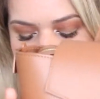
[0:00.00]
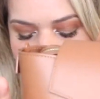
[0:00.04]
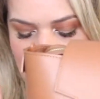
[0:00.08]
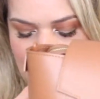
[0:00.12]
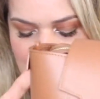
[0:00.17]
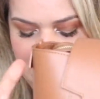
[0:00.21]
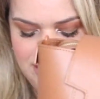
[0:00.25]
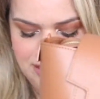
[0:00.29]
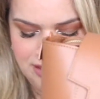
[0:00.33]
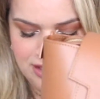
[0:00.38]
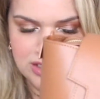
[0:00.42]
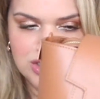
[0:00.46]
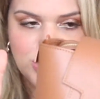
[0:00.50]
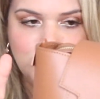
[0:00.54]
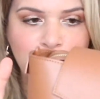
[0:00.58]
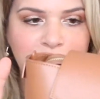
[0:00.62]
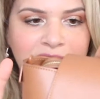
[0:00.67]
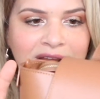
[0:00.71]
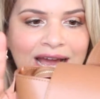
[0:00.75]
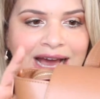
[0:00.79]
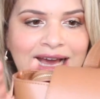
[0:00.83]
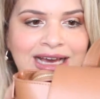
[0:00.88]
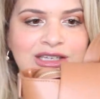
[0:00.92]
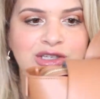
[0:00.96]
and this one
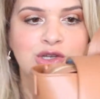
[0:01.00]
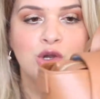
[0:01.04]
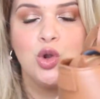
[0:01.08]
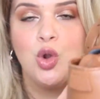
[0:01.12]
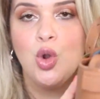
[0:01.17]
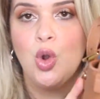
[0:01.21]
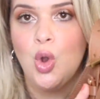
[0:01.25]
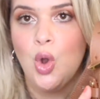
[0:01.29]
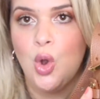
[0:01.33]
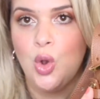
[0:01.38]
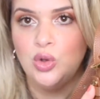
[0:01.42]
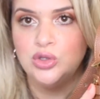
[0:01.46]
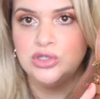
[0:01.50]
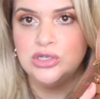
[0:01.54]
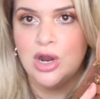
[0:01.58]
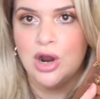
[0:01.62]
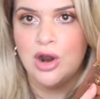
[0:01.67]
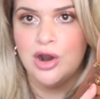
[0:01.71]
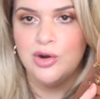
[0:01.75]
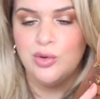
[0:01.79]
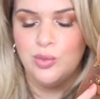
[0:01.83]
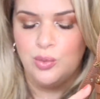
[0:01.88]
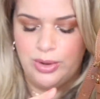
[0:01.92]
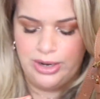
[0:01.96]
has gold
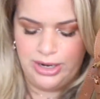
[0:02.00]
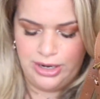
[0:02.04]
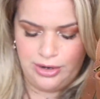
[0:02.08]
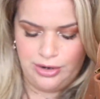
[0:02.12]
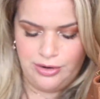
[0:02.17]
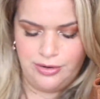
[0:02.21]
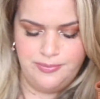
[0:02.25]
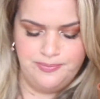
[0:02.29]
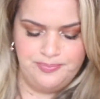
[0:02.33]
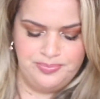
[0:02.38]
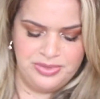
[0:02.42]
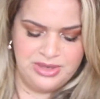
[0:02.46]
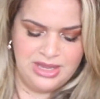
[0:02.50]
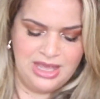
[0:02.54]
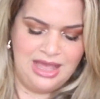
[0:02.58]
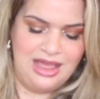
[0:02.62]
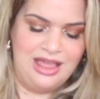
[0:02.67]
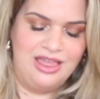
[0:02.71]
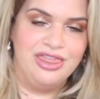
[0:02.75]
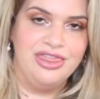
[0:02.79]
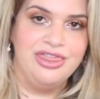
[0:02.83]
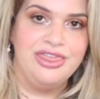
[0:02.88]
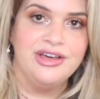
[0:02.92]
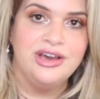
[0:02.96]
hardware
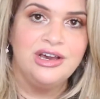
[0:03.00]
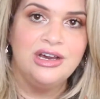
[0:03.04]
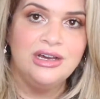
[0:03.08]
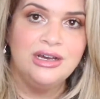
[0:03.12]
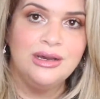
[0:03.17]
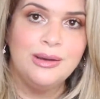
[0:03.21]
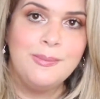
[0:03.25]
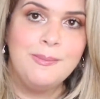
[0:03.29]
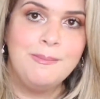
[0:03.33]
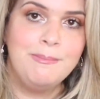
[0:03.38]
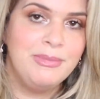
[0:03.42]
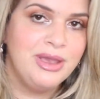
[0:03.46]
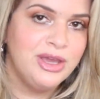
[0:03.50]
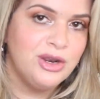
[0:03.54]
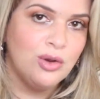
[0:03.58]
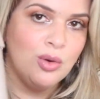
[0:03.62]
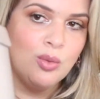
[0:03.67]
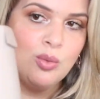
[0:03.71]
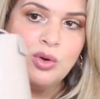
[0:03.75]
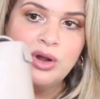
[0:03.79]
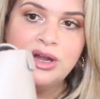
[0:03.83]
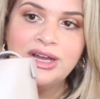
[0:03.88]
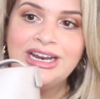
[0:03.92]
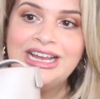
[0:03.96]
the middle
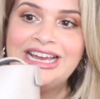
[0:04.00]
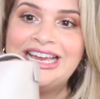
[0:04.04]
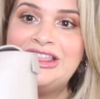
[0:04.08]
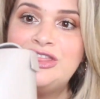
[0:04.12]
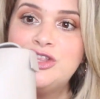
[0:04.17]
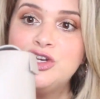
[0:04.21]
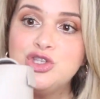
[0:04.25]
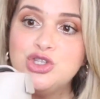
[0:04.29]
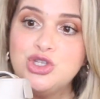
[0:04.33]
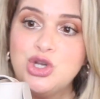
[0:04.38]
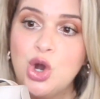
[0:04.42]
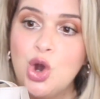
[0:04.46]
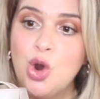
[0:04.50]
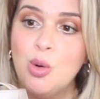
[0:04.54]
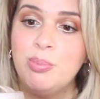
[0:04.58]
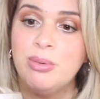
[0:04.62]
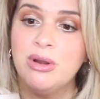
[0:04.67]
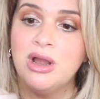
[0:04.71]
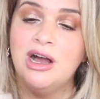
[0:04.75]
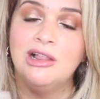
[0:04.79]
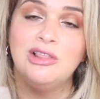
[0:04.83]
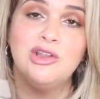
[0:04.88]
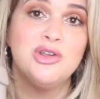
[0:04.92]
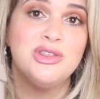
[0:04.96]
one in the taupe
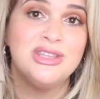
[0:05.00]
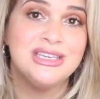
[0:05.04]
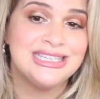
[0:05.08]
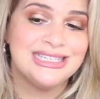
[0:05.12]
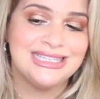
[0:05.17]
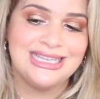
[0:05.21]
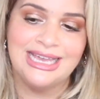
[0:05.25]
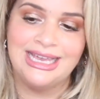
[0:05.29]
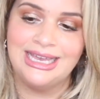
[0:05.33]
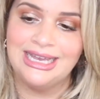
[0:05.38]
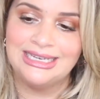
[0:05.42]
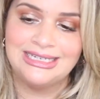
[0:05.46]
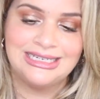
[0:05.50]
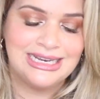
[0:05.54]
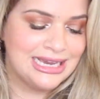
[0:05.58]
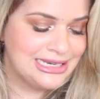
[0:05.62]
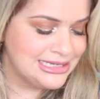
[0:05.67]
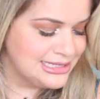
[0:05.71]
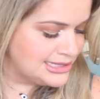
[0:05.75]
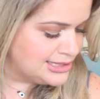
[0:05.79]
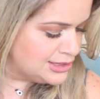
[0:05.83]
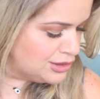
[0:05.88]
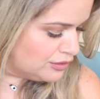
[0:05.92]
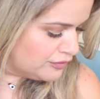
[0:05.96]
color, the sand,
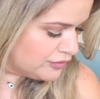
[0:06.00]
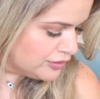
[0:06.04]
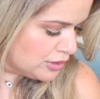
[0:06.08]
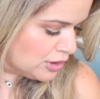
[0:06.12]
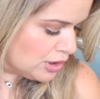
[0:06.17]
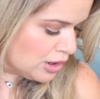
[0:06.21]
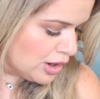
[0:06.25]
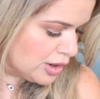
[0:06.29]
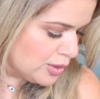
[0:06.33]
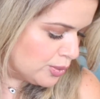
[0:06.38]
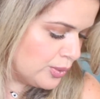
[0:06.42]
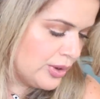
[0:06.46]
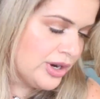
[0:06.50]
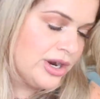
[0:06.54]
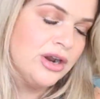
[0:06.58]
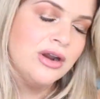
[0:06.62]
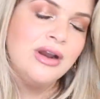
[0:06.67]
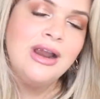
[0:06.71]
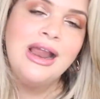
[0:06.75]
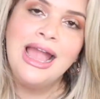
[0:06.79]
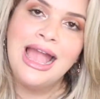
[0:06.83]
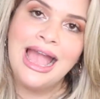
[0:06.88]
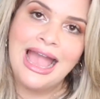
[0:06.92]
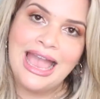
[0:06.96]
has silver
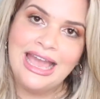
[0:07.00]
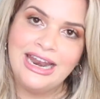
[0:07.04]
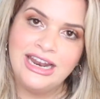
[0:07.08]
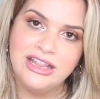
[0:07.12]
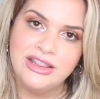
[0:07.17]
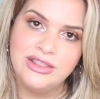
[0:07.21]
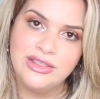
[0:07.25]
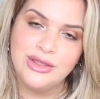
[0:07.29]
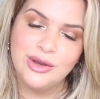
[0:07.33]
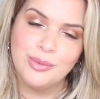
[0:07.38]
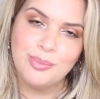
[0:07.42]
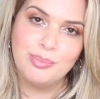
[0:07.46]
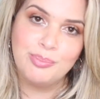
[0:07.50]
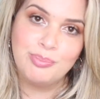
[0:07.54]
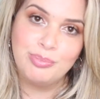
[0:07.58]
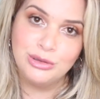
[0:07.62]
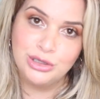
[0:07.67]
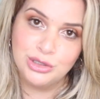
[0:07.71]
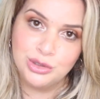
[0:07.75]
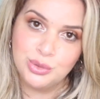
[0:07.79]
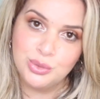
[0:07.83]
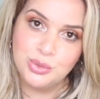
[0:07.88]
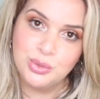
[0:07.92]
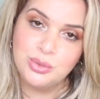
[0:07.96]
hardware, and in the
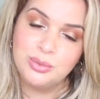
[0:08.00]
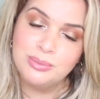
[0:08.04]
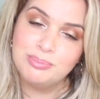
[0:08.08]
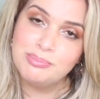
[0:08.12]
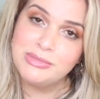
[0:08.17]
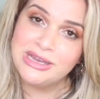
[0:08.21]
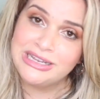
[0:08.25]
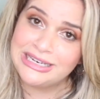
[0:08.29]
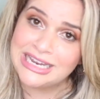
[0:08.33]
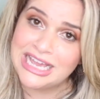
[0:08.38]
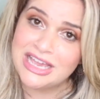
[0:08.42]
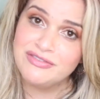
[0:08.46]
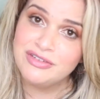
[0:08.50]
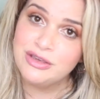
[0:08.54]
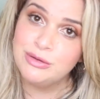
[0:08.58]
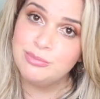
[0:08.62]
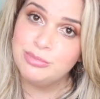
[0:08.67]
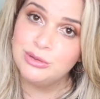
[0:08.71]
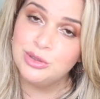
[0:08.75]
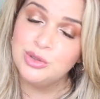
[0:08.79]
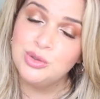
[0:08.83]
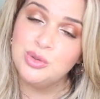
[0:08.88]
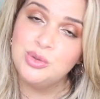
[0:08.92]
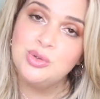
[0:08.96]
blue, navy
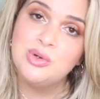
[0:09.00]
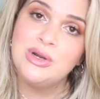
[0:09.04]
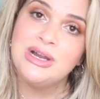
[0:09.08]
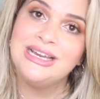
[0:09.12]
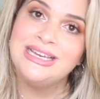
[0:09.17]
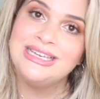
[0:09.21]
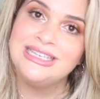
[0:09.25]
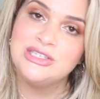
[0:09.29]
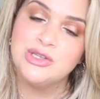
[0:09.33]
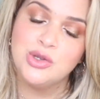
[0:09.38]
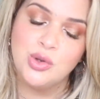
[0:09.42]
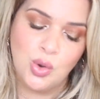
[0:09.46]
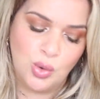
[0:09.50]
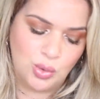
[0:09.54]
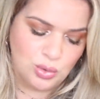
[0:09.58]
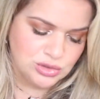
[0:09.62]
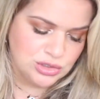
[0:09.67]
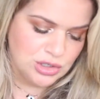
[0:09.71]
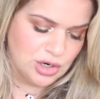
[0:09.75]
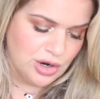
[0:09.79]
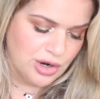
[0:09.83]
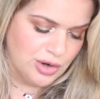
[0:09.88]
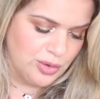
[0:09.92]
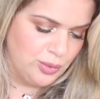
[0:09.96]
blue, is gold
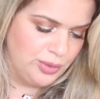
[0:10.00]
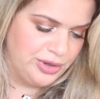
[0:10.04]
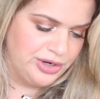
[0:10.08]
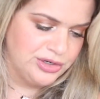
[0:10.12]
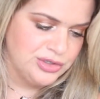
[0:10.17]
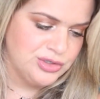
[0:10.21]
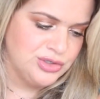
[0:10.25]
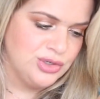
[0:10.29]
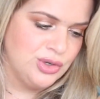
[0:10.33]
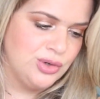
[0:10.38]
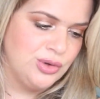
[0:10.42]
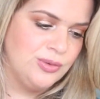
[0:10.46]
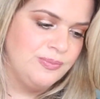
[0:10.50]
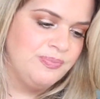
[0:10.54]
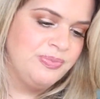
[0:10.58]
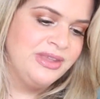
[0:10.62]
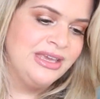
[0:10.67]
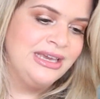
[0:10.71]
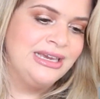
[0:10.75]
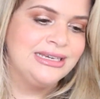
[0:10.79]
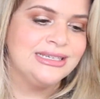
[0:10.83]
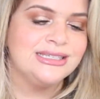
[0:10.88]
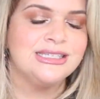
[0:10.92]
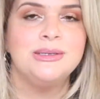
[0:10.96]
hardware. So
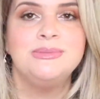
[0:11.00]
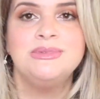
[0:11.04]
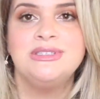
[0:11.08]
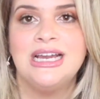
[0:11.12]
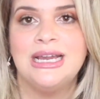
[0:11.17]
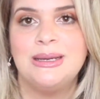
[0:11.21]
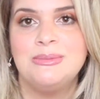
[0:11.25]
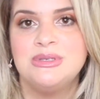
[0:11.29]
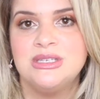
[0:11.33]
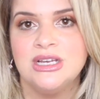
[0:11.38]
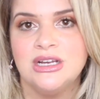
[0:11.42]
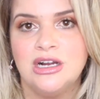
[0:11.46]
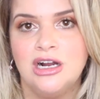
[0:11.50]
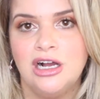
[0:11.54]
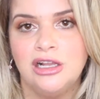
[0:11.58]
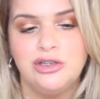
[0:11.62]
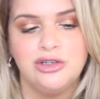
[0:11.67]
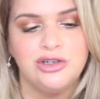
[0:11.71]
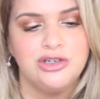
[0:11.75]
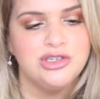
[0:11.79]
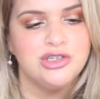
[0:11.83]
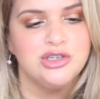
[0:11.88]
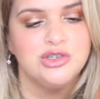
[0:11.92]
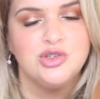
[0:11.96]
sometimes the
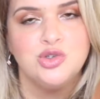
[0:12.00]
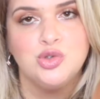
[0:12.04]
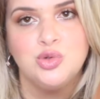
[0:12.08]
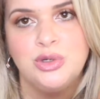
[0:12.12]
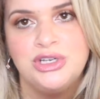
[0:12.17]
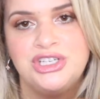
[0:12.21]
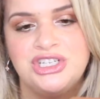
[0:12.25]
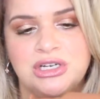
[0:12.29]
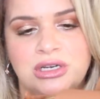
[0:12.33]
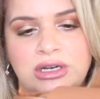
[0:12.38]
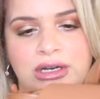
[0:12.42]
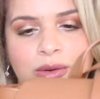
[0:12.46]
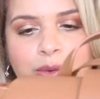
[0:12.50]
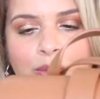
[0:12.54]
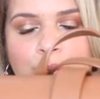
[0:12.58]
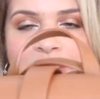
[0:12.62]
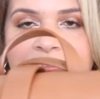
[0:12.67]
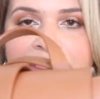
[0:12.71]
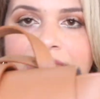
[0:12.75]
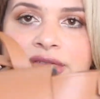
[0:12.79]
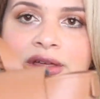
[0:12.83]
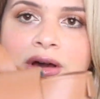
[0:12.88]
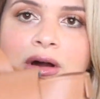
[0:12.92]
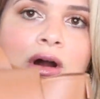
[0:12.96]
colors switch with the